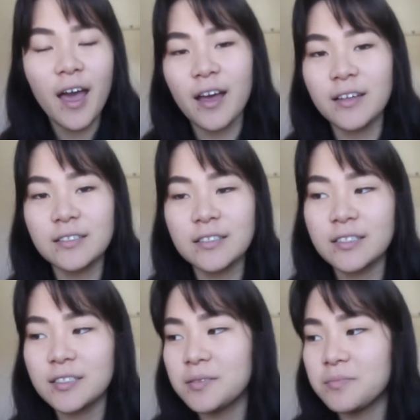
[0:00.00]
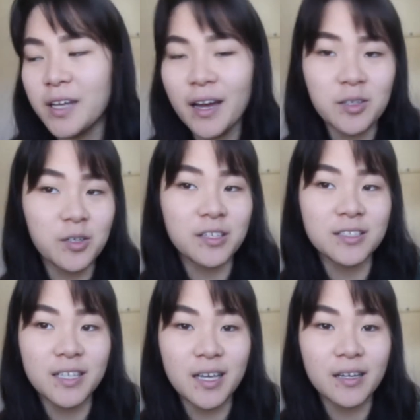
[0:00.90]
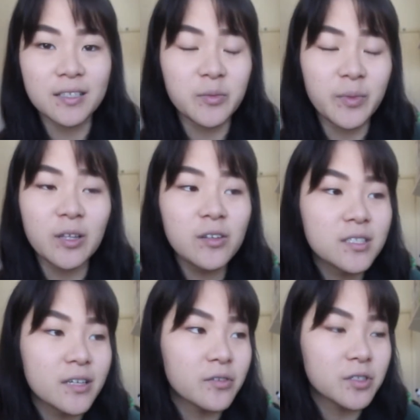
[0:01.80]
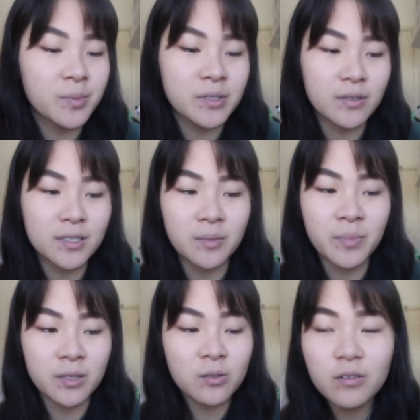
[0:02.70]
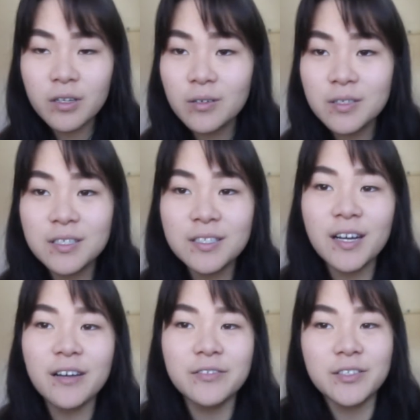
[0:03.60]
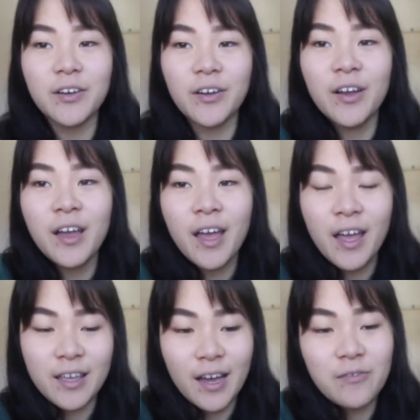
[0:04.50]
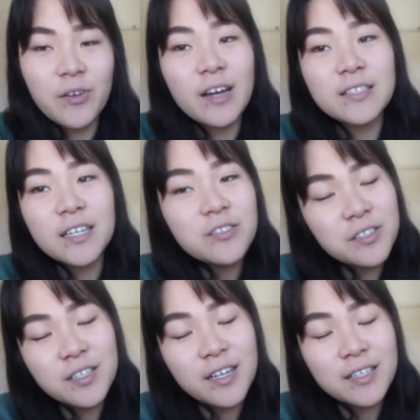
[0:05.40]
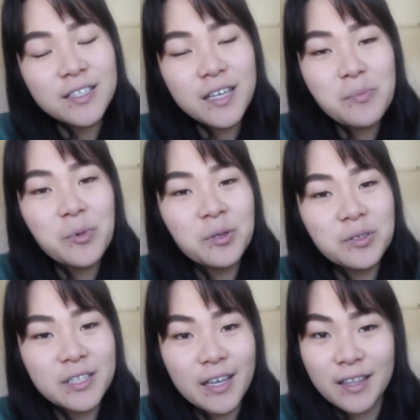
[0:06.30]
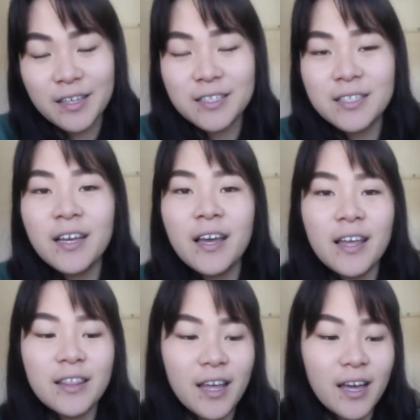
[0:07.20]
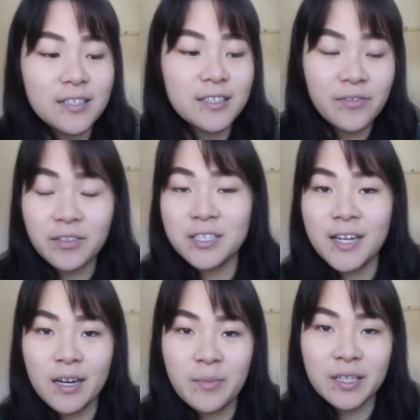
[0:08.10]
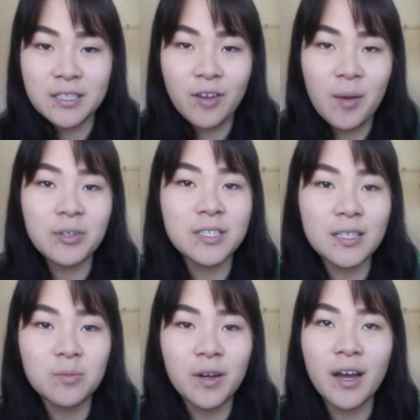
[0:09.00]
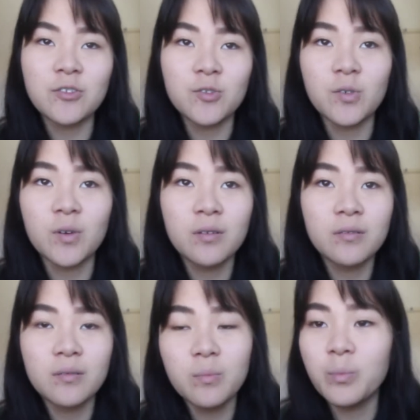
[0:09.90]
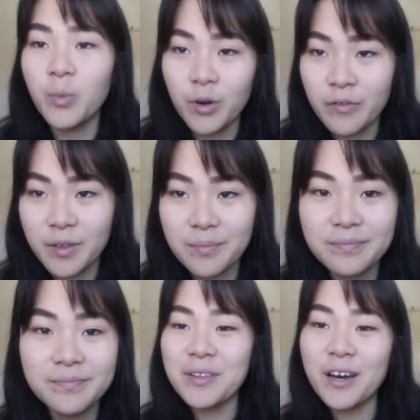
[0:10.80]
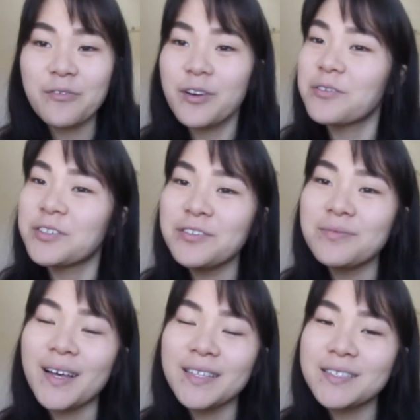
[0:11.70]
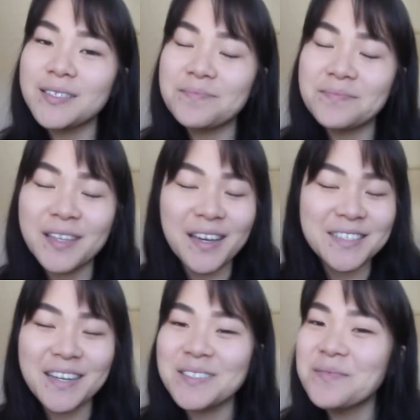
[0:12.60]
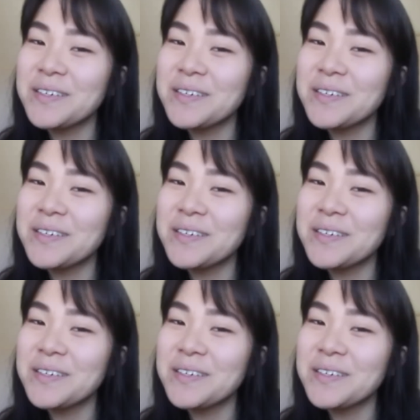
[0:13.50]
and yeah, you can see some of my looks. I've also been doing some pictorials and stuff, so yeah, if you guys are interested in seeing more looks like this, then definitely check out my Instagram because that's where I do more of them. Without further ado, let's get down to